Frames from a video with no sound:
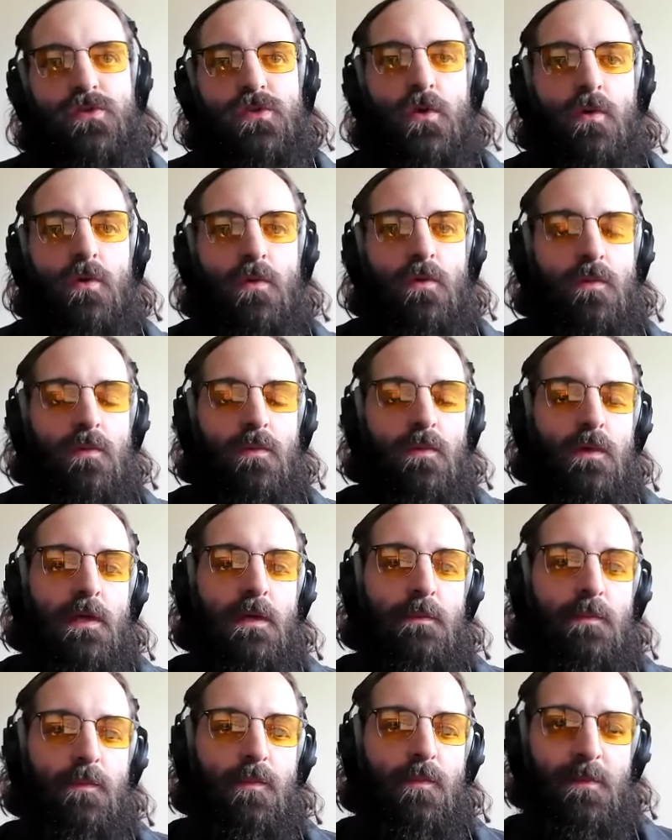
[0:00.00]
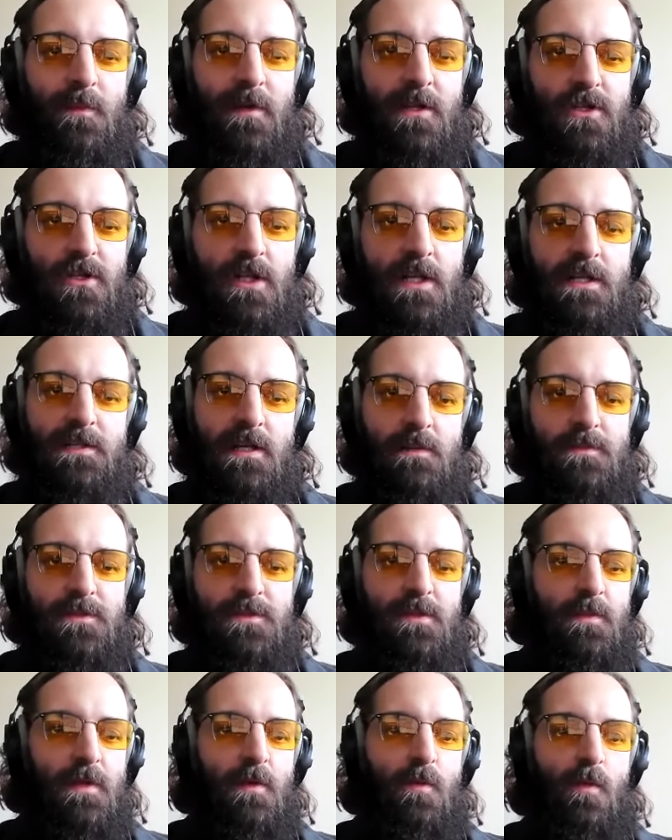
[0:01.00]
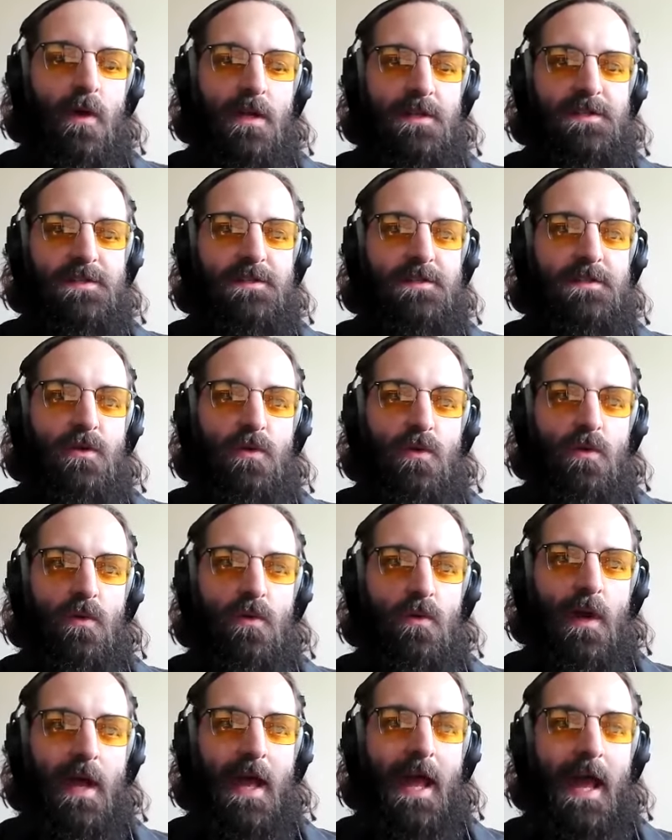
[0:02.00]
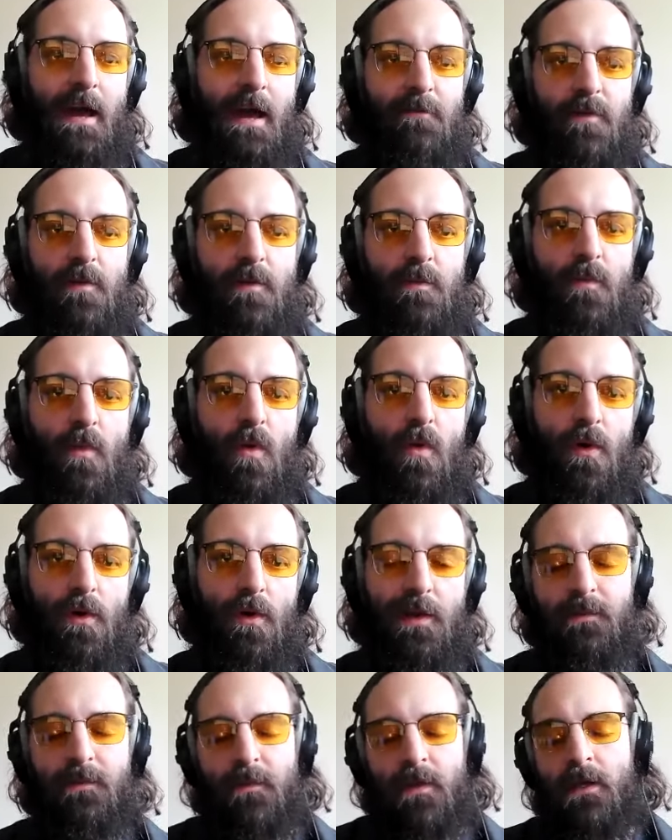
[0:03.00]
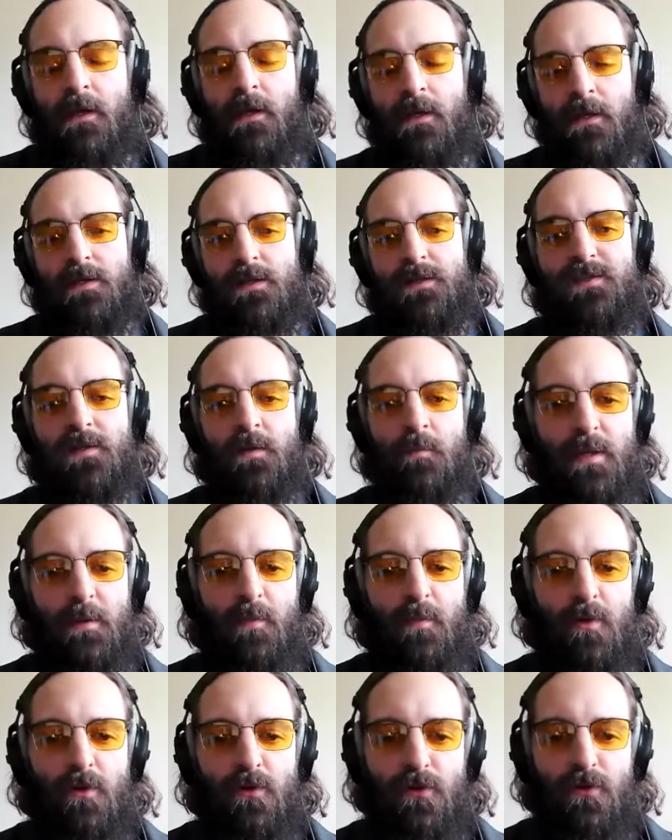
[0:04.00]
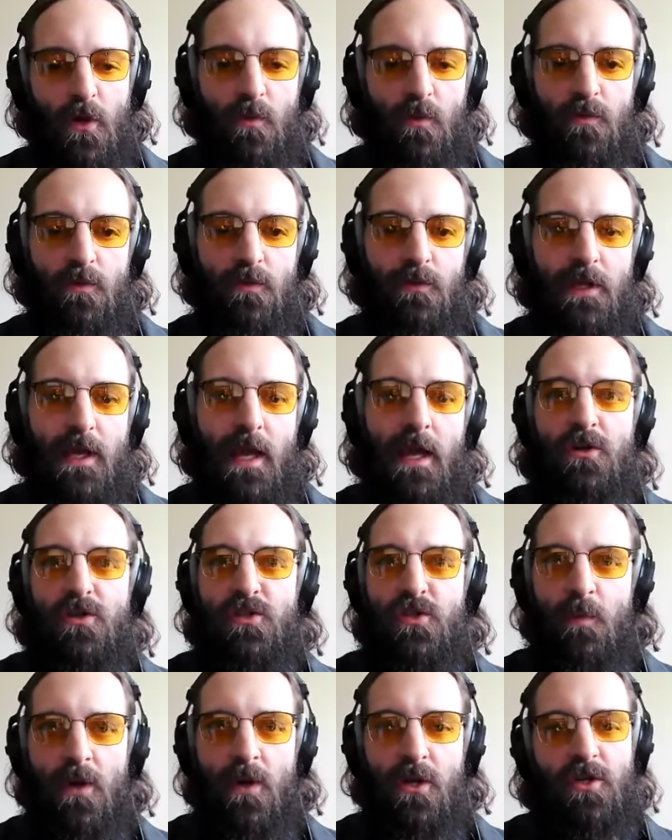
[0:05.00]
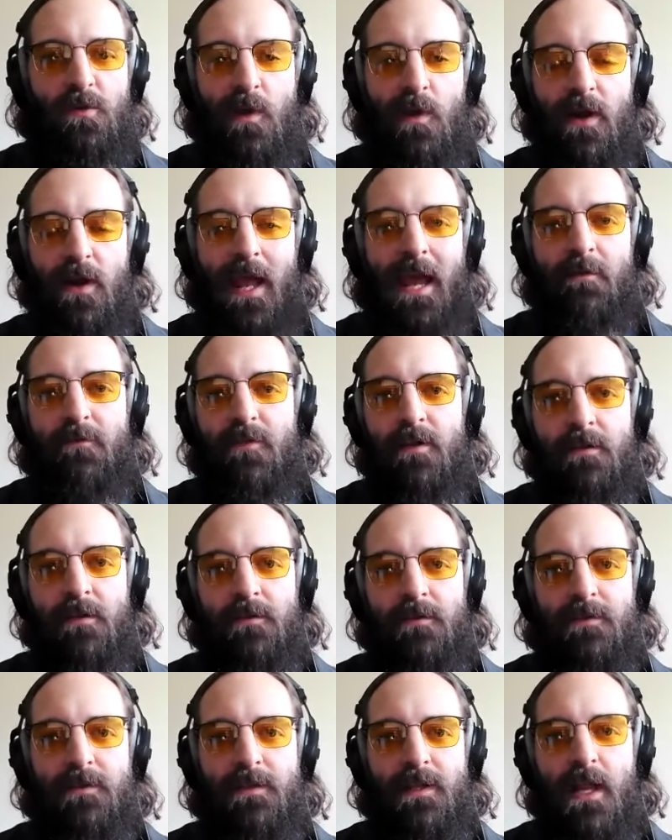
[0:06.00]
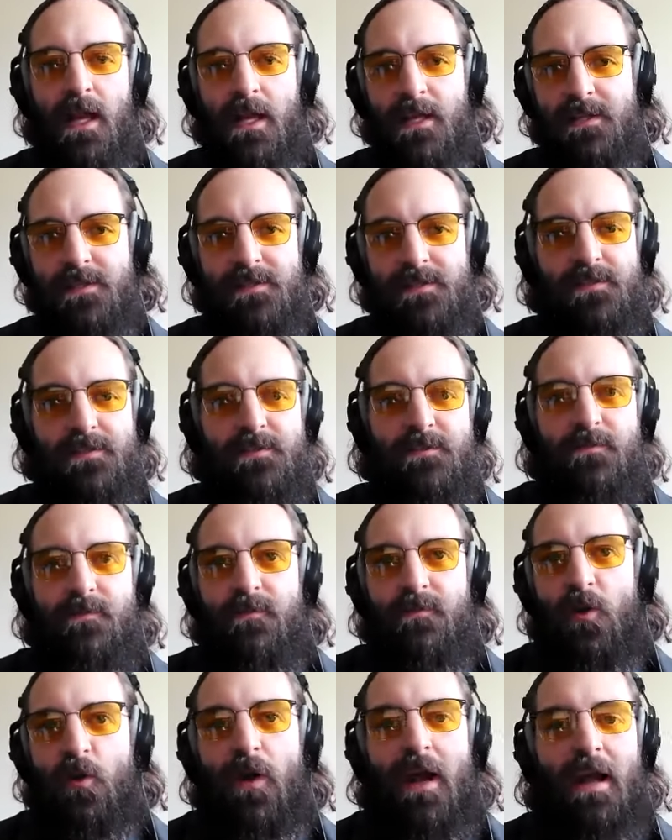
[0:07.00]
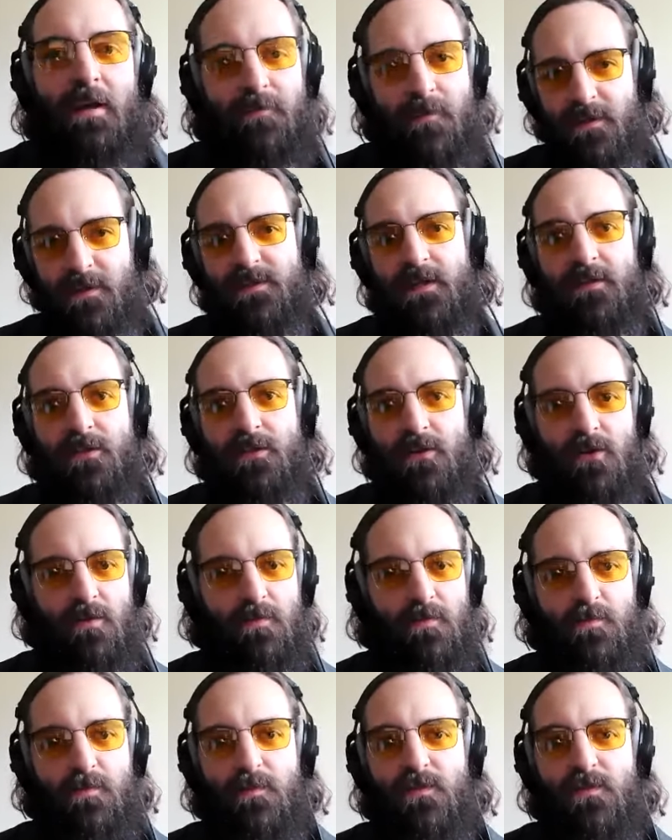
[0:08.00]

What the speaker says: so pretty much anytime somebody wants to have a more like, some people don't care too much about having nice graphics on their